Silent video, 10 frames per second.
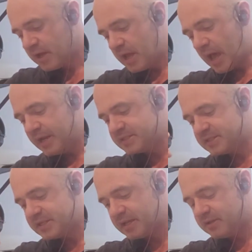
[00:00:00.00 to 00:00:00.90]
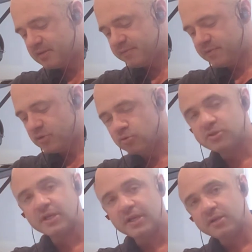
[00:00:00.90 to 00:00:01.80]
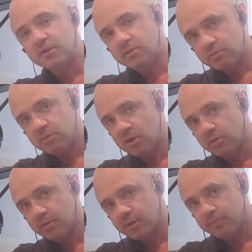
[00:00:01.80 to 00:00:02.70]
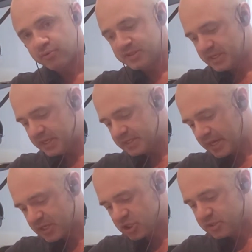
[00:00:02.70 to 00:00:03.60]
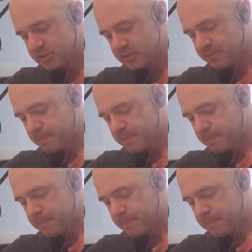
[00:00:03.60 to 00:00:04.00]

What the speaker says: and it's intended for use in, you know, the preceding sections.